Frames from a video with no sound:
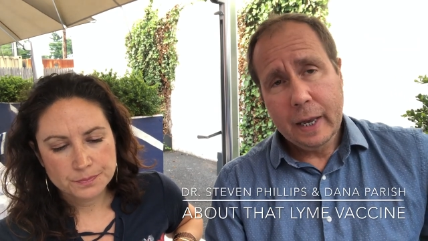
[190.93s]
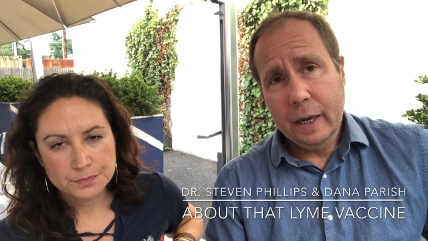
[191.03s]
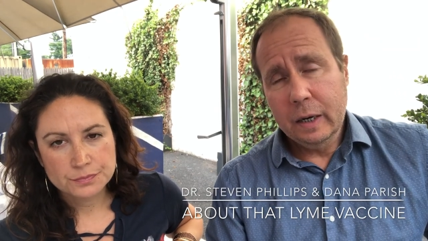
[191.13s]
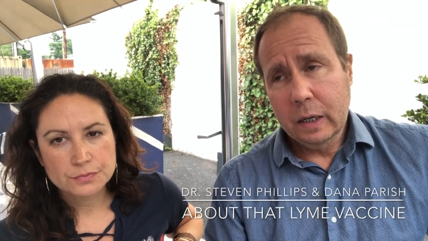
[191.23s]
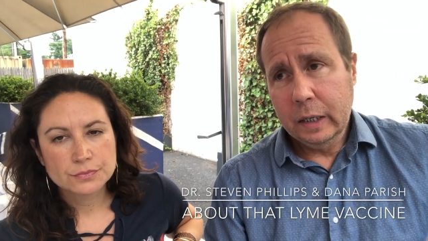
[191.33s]

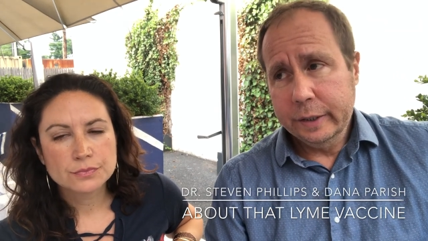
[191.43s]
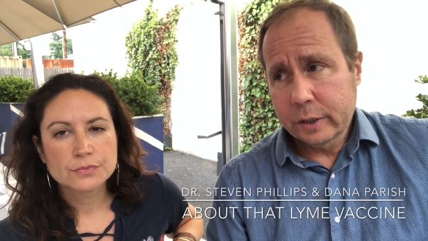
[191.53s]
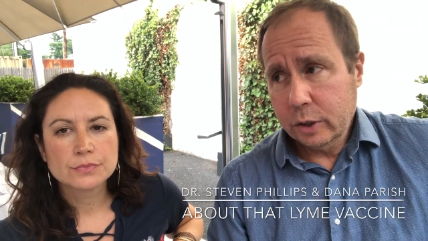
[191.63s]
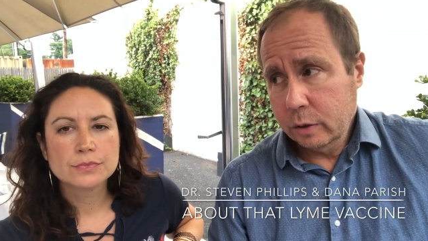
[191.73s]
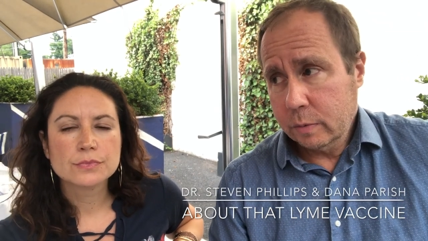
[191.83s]
Speaker 1: And it's
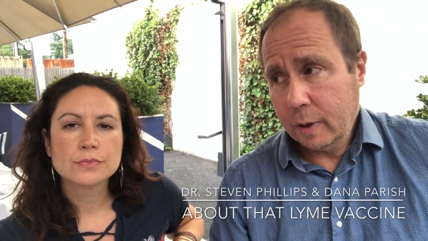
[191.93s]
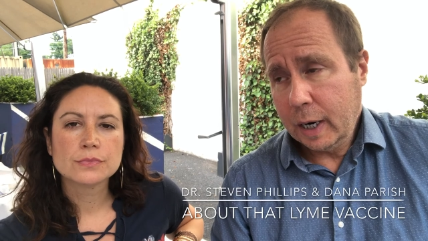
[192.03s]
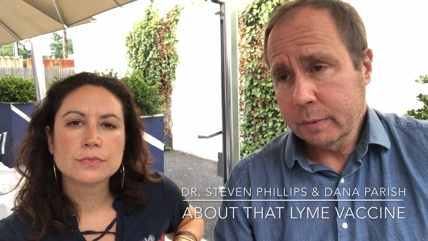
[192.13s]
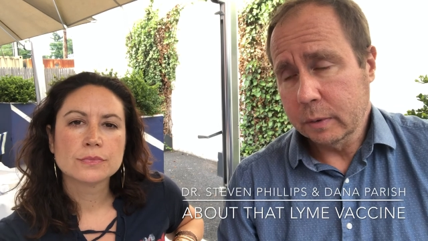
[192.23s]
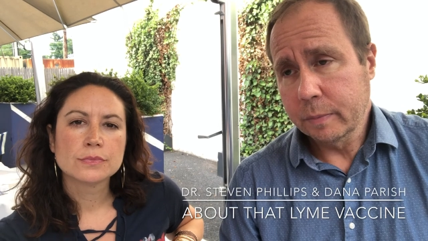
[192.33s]
a huge
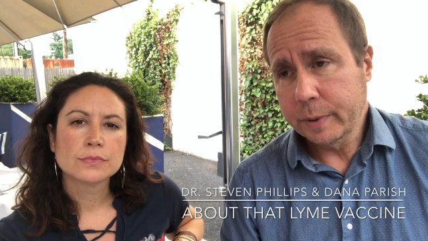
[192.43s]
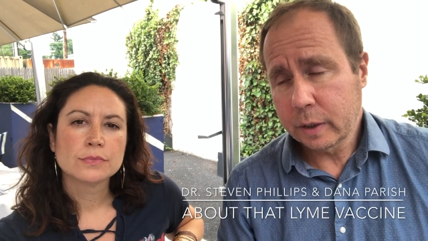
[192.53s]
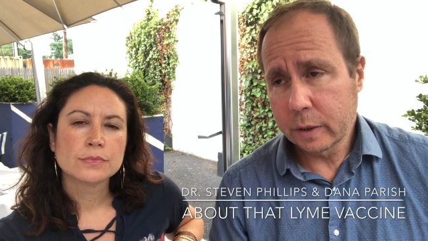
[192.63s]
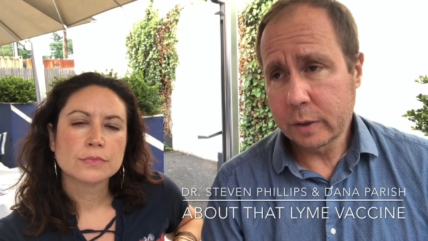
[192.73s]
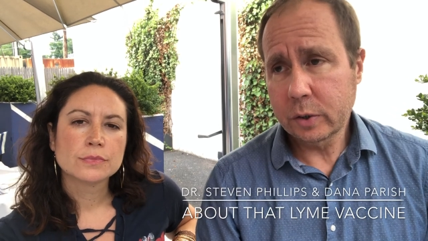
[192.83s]
problem
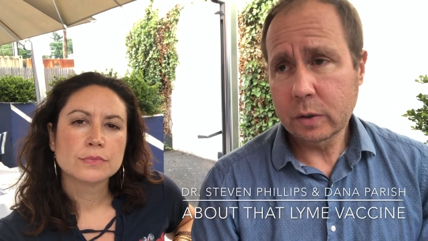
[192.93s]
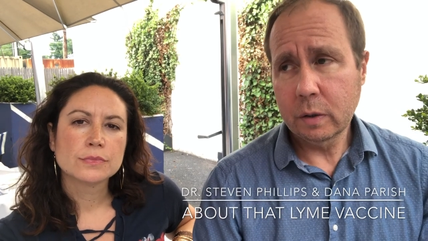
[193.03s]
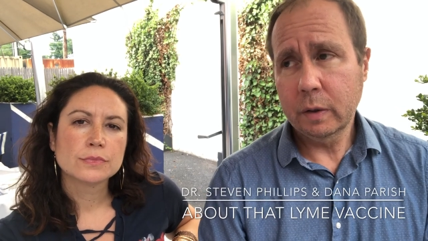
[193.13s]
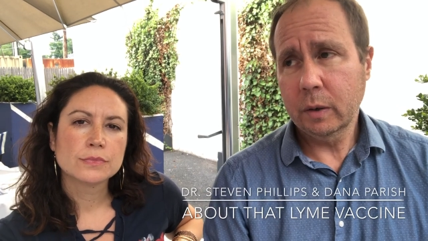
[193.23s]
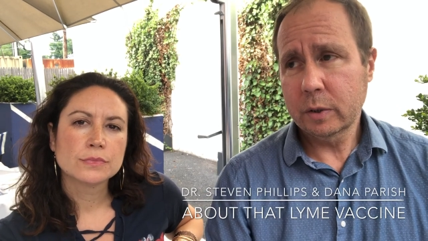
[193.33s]
because
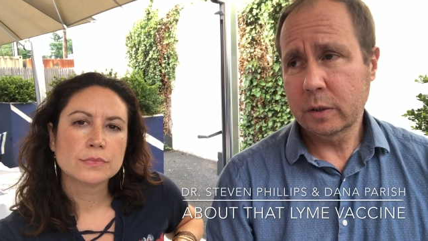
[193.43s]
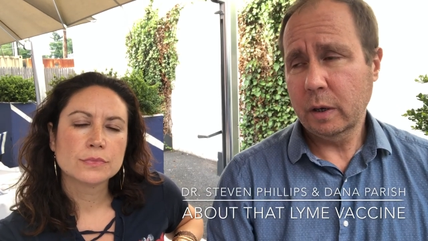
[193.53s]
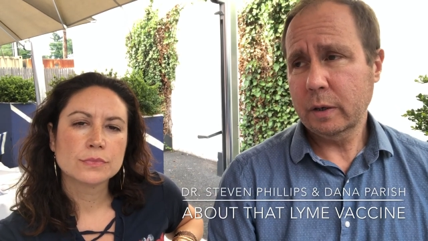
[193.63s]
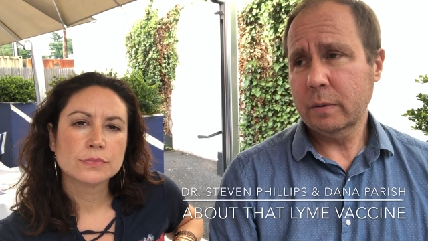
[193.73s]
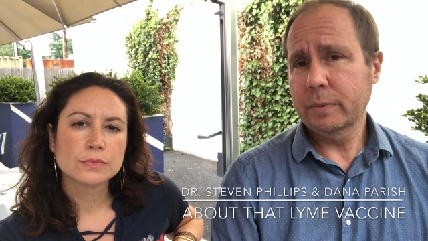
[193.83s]
there was
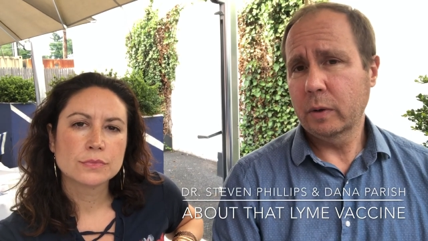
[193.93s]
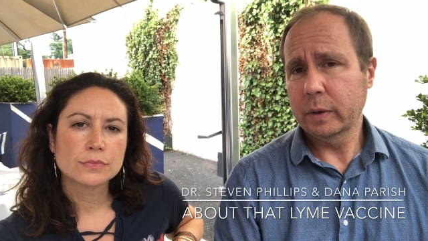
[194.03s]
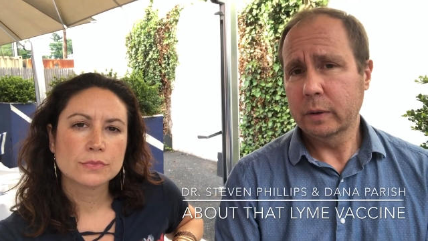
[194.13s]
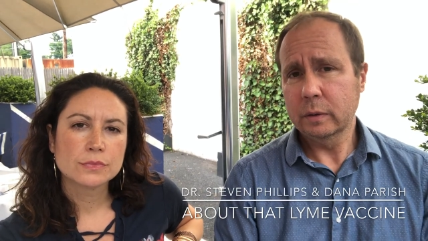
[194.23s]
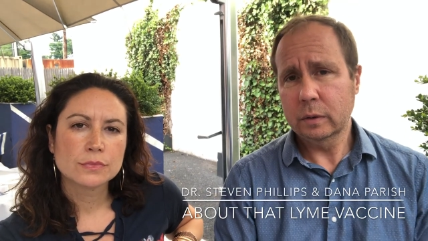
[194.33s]
another
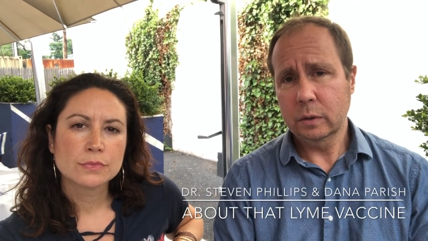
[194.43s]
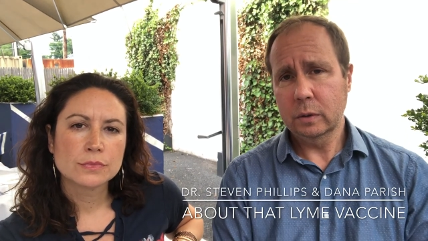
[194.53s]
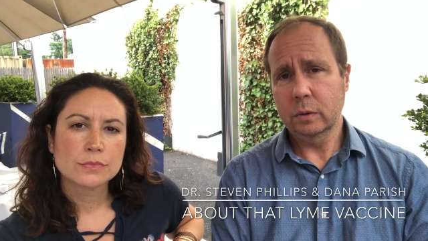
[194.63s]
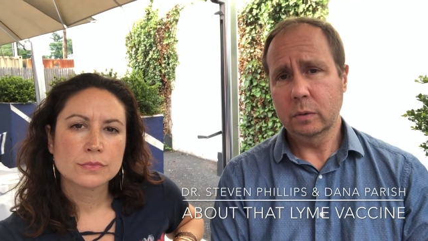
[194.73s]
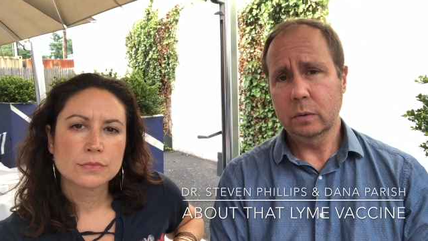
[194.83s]
component
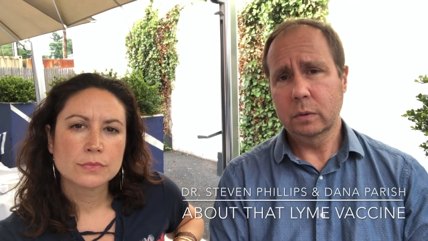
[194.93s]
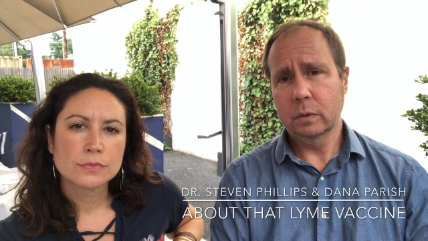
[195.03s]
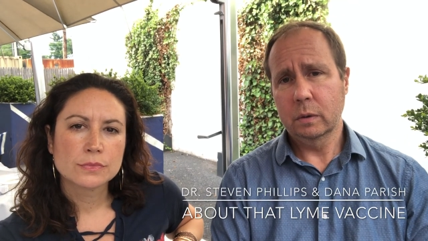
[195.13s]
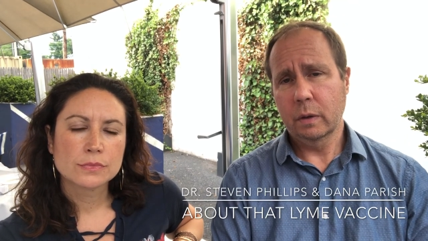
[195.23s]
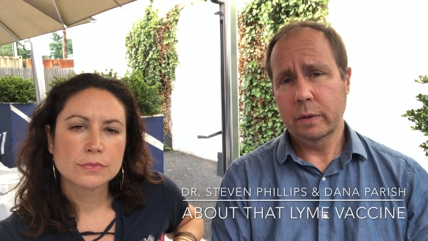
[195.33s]
to
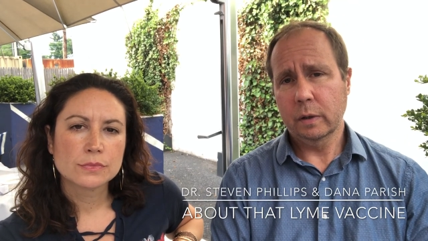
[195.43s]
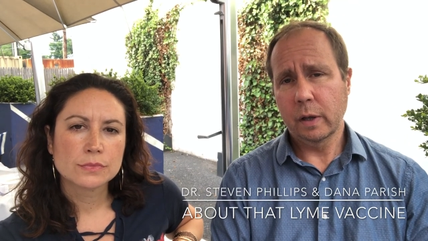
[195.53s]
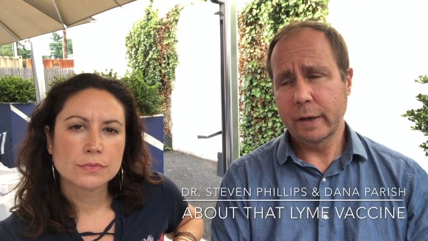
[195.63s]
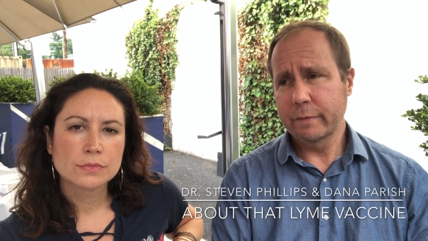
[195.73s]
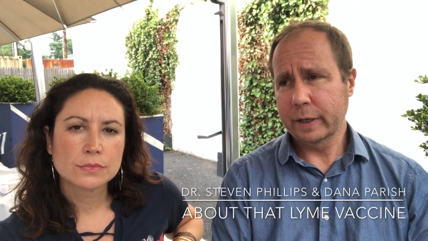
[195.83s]
the
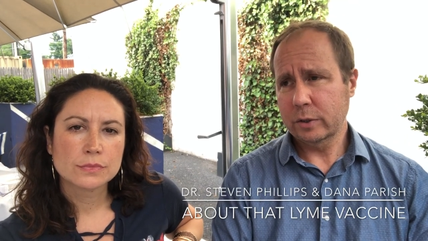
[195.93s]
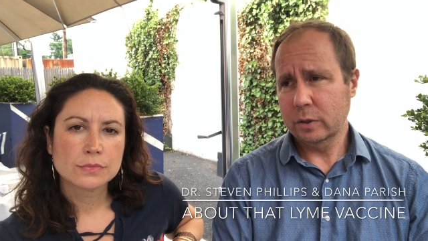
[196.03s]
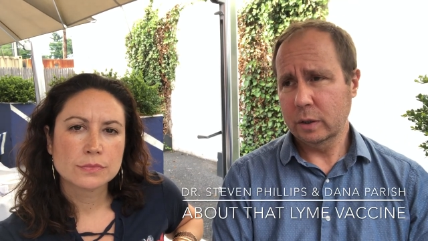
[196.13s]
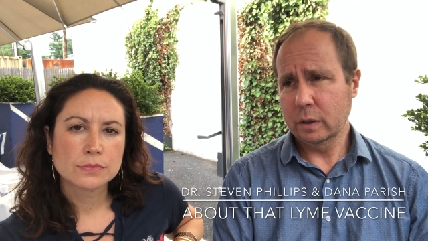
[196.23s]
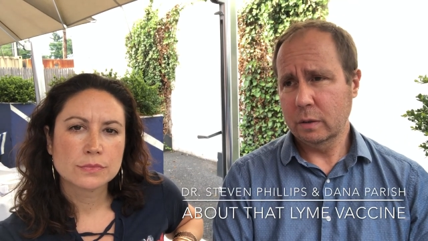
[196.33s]
Lyme
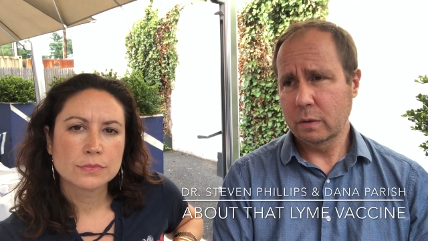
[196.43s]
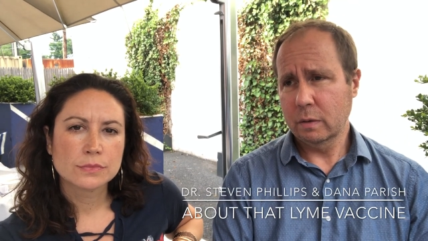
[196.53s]
vaccine,